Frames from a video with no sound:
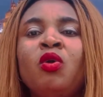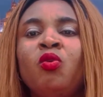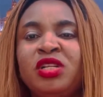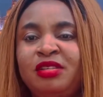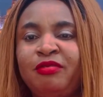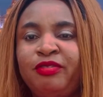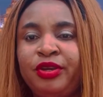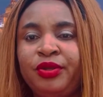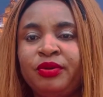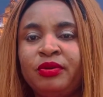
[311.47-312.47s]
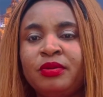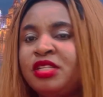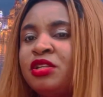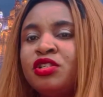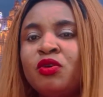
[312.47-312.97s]
waiting for you.
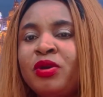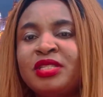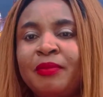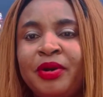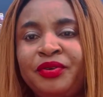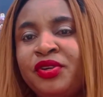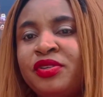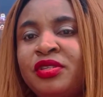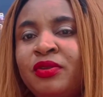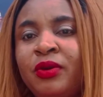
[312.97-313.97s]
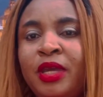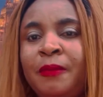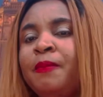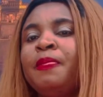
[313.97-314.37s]
It's not always about nursing, okay?